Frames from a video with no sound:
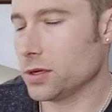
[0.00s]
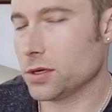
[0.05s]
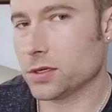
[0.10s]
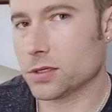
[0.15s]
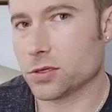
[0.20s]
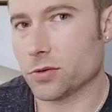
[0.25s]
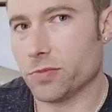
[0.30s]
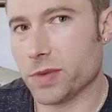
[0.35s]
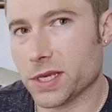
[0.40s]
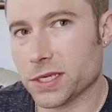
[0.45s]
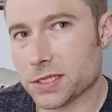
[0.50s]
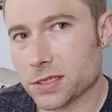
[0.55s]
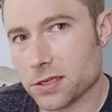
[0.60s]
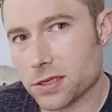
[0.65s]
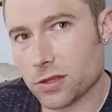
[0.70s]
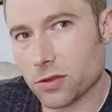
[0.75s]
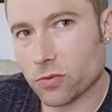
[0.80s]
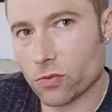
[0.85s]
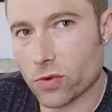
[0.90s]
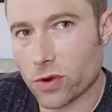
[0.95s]
So
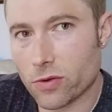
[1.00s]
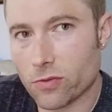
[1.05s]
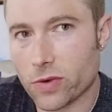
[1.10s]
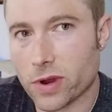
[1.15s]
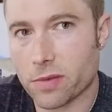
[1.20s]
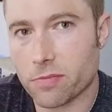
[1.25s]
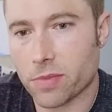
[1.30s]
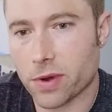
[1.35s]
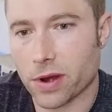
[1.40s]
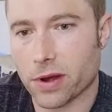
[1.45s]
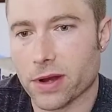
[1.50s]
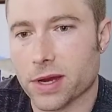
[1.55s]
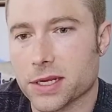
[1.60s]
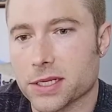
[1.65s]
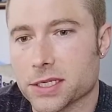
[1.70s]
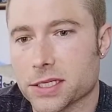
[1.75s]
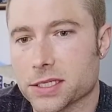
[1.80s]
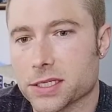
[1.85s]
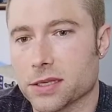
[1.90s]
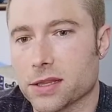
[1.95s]
basically the one-way bearing
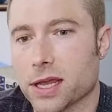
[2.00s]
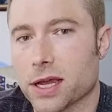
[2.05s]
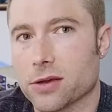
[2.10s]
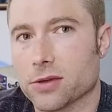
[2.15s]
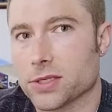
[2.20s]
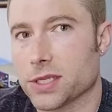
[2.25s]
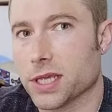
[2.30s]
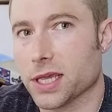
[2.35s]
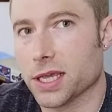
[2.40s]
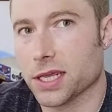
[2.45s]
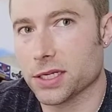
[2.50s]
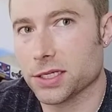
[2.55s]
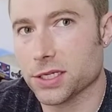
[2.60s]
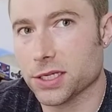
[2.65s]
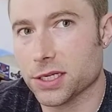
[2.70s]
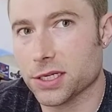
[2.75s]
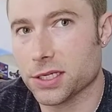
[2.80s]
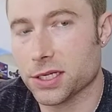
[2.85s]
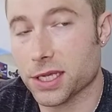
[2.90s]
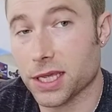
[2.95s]
just allows the
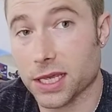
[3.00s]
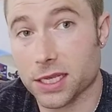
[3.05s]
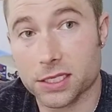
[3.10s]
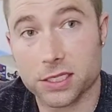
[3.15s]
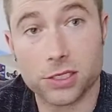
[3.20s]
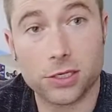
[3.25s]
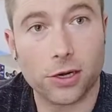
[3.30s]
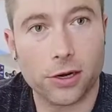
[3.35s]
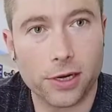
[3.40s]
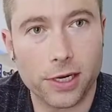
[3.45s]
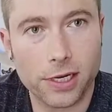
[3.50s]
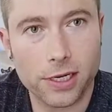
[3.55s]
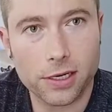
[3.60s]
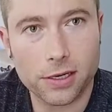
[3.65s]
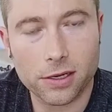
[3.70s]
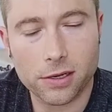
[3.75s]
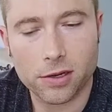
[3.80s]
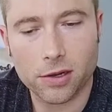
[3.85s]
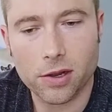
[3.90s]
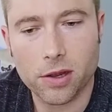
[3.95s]
engine to get started
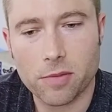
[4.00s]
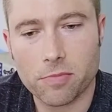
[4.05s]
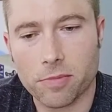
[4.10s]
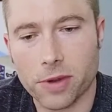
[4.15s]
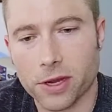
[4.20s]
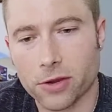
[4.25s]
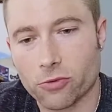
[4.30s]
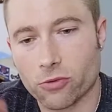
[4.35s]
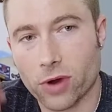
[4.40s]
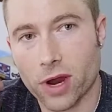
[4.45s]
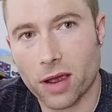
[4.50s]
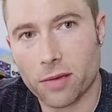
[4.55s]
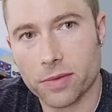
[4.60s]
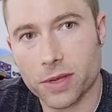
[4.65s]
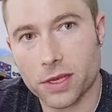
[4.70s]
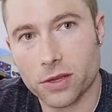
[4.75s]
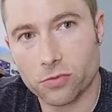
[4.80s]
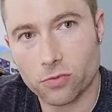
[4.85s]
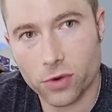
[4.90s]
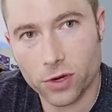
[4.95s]
by
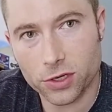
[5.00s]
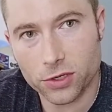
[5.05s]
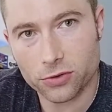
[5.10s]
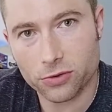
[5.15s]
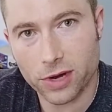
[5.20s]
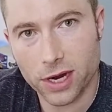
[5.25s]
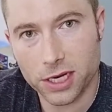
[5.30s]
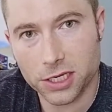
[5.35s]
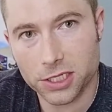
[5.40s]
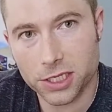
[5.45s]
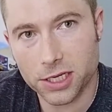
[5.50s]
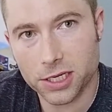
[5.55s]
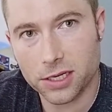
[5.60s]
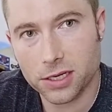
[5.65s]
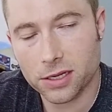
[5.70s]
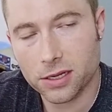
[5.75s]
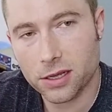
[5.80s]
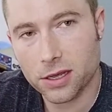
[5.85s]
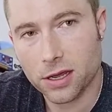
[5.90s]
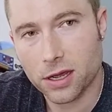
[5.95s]
grabbing in one direction,
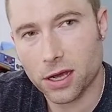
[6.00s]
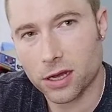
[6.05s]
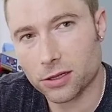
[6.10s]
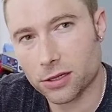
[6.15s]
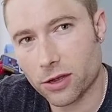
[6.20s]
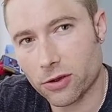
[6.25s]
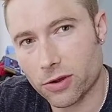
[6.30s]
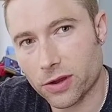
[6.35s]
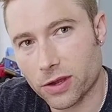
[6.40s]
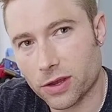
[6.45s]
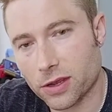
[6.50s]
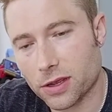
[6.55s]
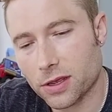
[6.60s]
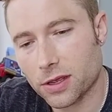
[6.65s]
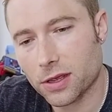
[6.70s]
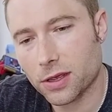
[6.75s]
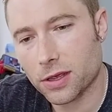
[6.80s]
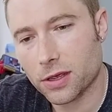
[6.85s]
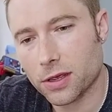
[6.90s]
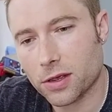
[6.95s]
allowing
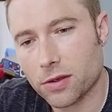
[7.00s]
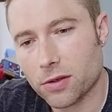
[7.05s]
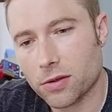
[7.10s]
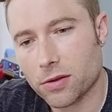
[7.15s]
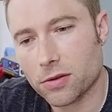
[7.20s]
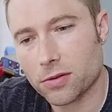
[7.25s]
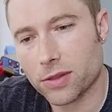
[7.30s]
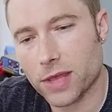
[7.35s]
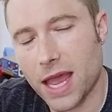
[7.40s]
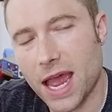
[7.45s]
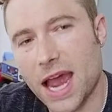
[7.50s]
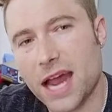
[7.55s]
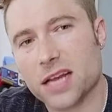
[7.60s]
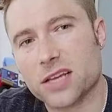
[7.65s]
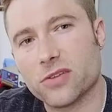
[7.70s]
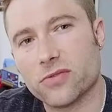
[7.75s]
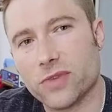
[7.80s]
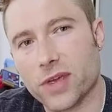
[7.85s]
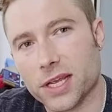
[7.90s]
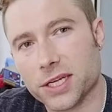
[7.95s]
the
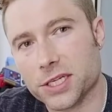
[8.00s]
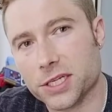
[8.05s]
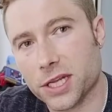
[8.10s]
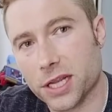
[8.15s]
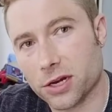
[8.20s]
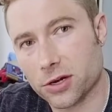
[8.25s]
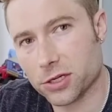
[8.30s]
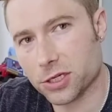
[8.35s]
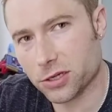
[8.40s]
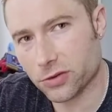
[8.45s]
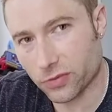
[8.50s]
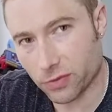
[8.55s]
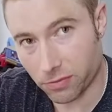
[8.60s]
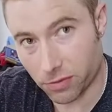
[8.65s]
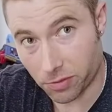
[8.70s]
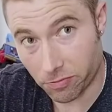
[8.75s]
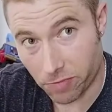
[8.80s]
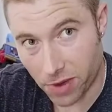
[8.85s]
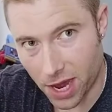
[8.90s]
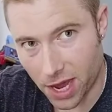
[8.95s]
activation energy from
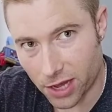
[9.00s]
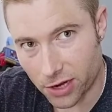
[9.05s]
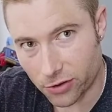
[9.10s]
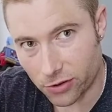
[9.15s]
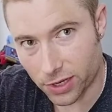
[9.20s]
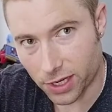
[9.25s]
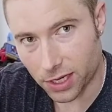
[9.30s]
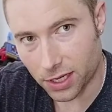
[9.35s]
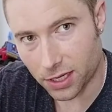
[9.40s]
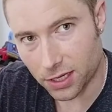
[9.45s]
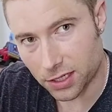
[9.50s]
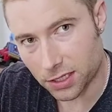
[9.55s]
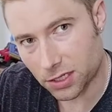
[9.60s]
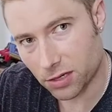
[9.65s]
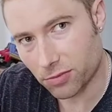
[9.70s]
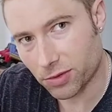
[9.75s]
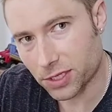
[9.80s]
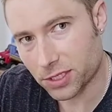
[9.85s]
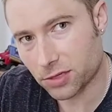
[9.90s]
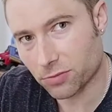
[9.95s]
the battery
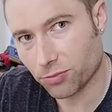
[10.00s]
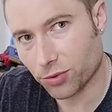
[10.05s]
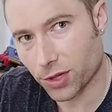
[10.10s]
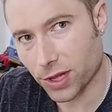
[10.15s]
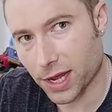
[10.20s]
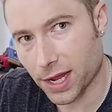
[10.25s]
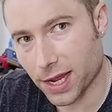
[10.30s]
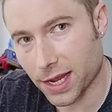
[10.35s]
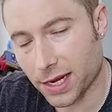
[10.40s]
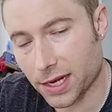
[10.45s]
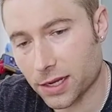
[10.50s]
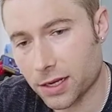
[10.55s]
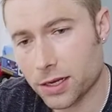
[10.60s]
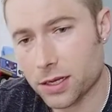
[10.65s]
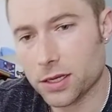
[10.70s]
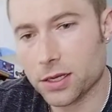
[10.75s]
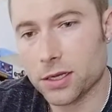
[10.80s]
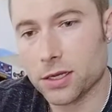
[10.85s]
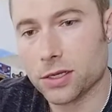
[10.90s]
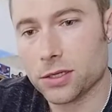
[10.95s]
to be supplied
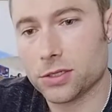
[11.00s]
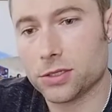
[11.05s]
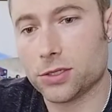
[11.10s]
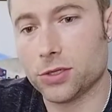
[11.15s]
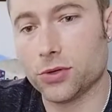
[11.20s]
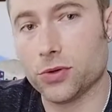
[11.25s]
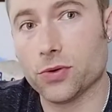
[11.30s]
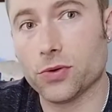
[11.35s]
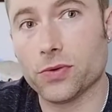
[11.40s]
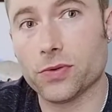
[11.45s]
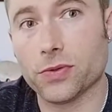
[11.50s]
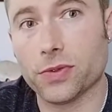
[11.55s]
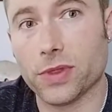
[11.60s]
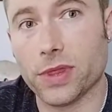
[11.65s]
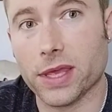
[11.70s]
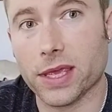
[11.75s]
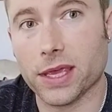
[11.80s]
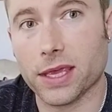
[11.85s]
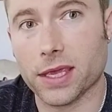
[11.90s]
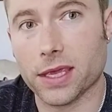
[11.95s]
to
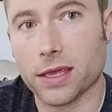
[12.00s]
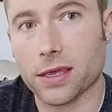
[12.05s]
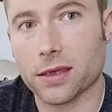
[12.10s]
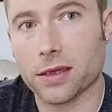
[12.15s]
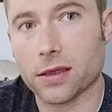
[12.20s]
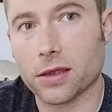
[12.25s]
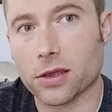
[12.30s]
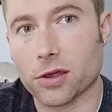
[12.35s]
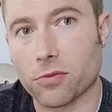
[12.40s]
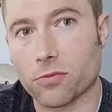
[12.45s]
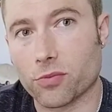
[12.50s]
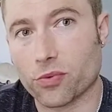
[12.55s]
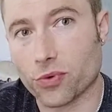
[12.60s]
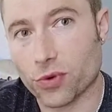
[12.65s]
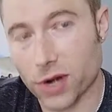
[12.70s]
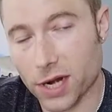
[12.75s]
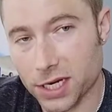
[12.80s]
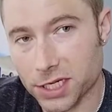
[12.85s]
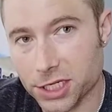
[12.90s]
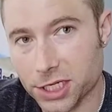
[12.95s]
the
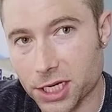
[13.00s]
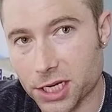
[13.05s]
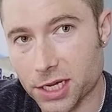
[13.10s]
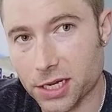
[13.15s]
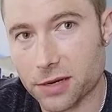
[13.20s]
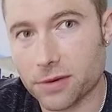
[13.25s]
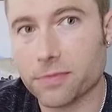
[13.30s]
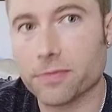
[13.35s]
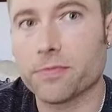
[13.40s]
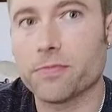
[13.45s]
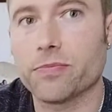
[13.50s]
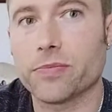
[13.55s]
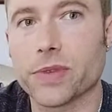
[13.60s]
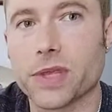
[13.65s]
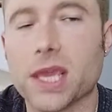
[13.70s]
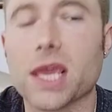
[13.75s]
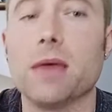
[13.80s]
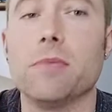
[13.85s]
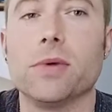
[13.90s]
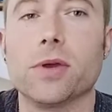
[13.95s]
compression
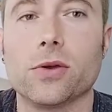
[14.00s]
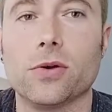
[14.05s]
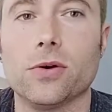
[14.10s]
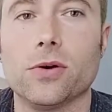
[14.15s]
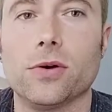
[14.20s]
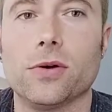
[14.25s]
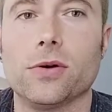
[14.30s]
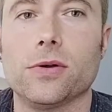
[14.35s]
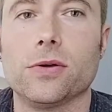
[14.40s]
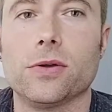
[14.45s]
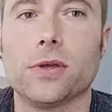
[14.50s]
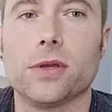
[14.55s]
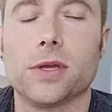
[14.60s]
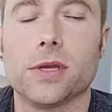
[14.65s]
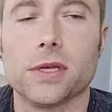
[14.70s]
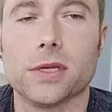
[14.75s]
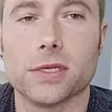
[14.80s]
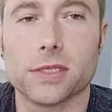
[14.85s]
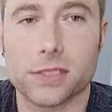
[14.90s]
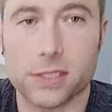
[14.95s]
chemical
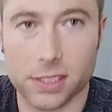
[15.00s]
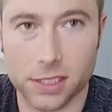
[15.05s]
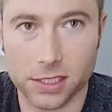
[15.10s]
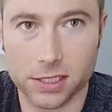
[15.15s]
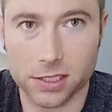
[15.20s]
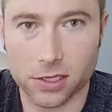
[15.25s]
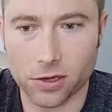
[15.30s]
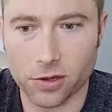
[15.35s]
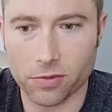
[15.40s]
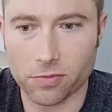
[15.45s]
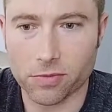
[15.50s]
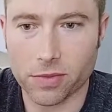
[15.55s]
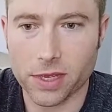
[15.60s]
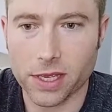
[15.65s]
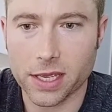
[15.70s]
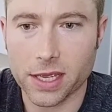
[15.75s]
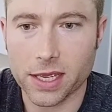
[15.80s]
system